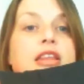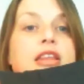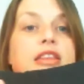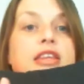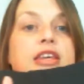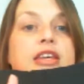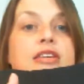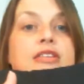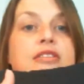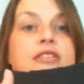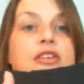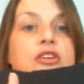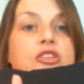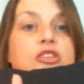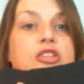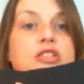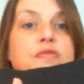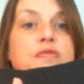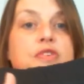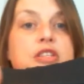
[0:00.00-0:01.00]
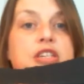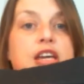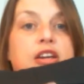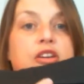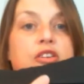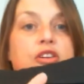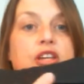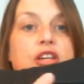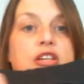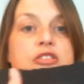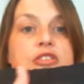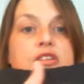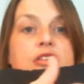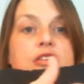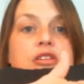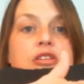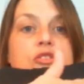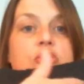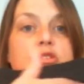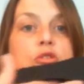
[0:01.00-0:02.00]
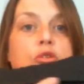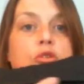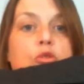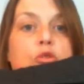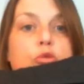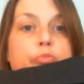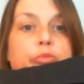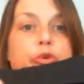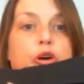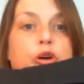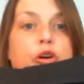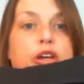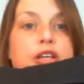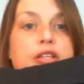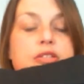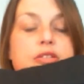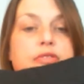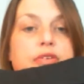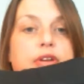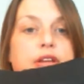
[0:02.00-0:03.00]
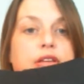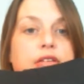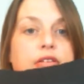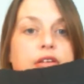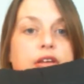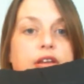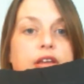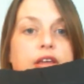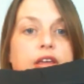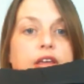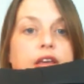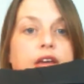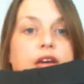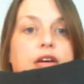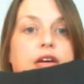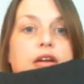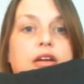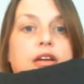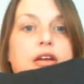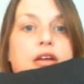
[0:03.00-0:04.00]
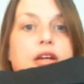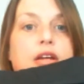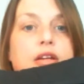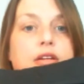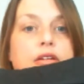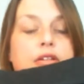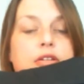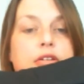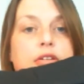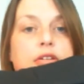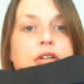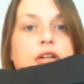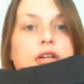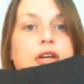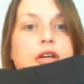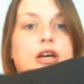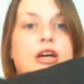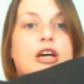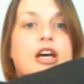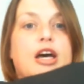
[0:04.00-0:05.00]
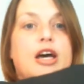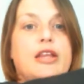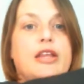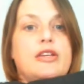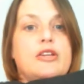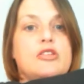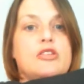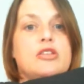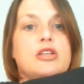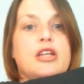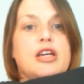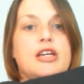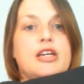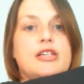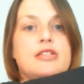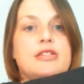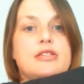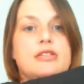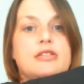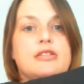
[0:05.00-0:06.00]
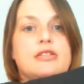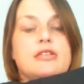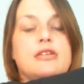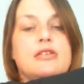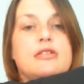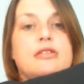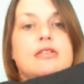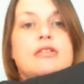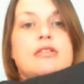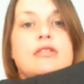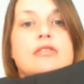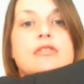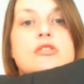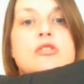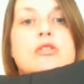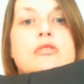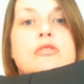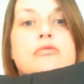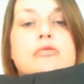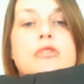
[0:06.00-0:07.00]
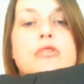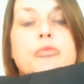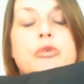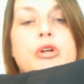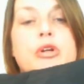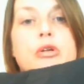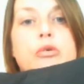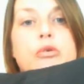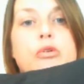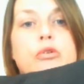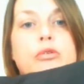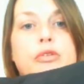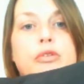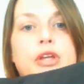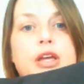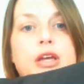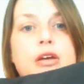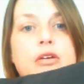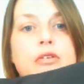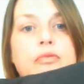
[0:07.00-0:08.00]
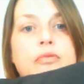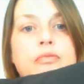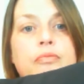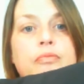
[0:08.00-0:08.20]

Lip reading: These are just for decoration, there's no pockets or anything here. And there's a nice sort of rubber logo there.